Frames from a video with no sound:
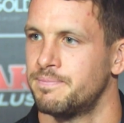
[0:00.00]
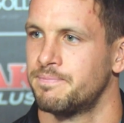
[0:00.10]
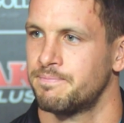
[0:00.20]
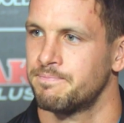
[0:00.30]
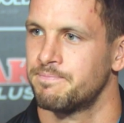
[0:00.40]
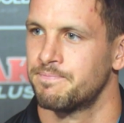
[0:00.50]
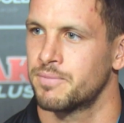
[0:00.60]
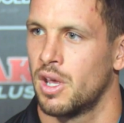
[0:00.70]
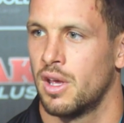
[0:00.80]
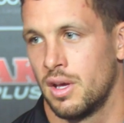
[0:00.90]
It's pretty
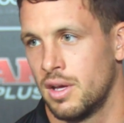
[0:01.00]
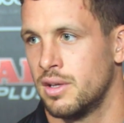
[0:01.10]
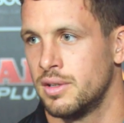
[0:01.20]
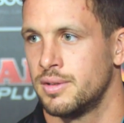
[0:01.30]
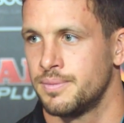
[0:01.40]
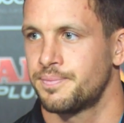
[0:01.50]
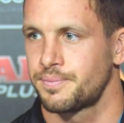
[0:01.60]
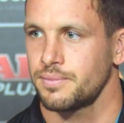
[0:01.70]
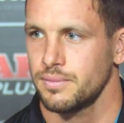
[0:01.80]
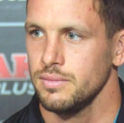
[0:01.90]
important what you guys sort of do in
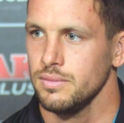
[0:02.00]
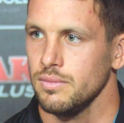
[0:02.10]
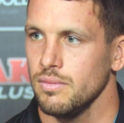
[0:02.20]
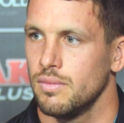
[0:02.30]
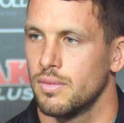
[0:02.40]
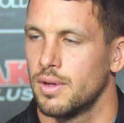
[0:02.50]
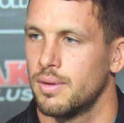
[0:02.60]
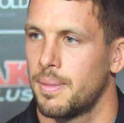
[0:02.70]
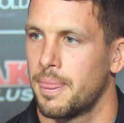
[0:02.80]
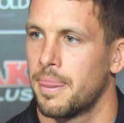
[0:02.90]
the back line, though. You've got a
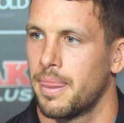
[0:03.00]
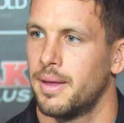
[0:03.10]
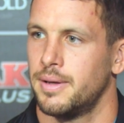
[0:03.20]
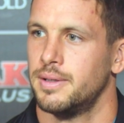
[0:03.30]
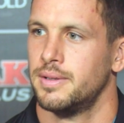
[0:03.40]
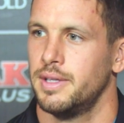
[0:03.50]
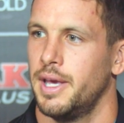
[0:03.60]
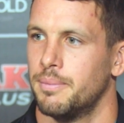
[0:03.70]
pretty young back line anyway, so